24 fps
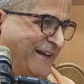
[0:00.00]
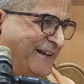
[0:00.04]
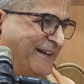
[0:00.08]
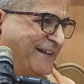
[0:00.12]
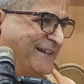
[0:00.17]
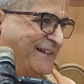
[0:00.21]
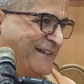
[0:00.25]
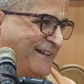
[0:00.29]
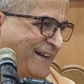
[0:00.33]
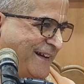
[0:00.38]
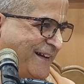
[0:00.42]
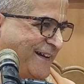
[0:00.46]

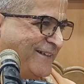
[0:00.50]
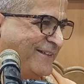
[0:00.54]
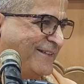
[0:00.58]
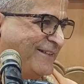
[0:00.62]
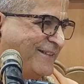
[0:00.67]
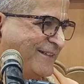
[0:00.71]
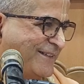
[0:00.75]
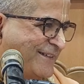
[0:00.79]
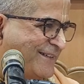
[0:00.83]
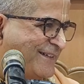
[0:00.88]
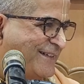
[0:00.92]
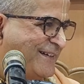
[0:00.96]
painting is there,
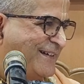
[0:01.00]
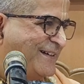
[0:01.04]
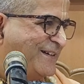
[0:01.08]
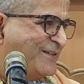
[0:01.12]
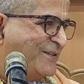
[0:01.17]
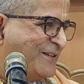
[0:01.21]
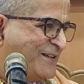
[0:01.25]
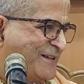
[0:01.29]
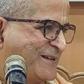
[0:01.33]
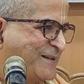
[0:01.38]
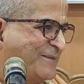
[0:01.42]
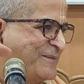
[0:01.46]
no?
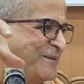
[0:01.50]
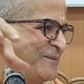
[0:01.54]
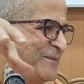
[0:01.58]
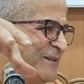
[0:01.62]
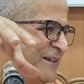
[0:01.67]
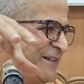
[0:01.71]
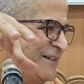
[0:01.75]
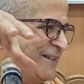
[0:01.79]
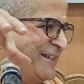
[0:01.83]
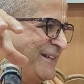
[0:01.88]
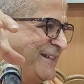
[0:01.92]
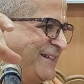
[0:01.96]
In 12th
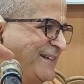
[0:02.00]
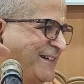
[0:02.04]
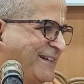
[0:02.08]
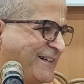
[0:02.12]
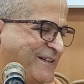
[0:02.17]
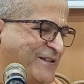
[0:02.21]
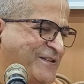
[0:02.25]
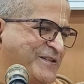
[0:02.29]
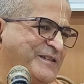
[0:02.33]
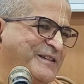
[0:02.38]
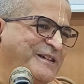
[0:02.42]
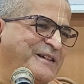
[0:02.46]
chapter Bhagavad
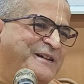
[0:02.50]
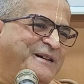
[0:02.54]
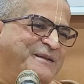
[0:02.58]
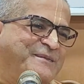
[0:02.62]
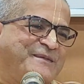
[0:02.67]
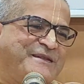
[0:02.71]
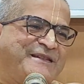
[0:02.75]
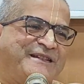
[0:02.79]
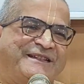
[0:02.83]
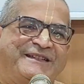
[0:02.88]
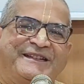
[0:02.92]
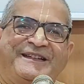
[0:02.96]
Gita, Krishna
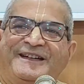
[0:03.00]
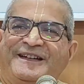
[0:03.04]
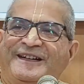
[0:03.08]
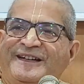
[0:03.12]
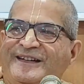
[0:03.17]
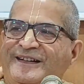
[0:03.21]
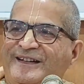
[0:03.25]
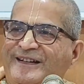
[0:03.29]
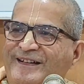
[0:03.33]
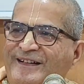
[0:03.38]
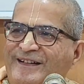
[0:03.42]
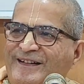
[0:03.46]
comes on
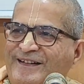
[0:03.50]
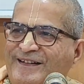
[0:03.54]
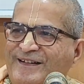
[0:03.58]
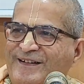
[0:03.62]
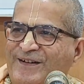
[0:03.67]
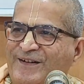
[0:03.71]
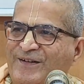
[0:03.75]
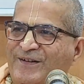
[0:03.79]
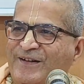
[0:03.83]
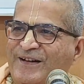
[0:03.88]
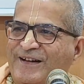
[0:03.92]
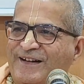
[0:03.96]
the
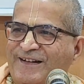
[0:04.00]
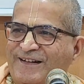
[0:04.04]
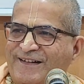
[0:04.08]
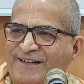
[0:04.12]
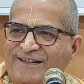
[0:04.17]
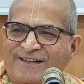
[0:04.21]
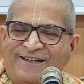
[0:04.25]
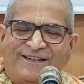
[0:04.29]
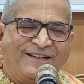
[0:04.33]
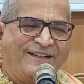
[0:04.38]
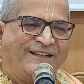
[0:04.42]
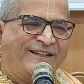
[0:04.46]
Garuda,
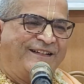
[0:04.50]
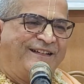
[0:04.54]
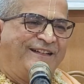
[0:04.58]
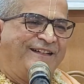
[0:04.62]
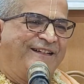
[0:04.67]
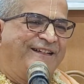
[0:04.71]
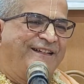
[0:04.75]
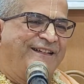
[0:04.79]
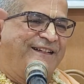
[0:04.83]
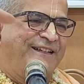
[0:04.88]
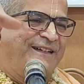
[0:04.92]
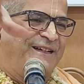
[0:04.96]

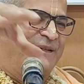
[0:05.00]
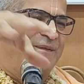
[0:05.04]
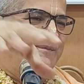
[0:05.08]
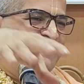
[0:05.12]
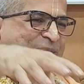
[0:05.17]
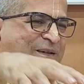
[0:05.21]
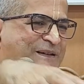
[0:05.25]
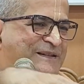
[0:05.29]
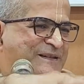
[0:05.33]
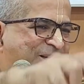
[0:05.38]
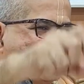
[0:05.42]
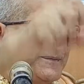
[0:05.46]

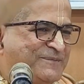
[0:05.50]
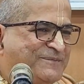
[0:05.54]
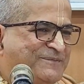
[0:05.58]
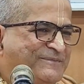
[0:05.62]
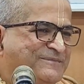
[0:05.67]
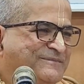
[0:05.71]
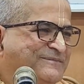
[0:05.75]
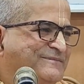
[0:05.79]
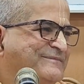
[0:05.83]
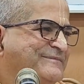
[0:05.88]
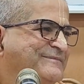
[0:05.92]
picks up,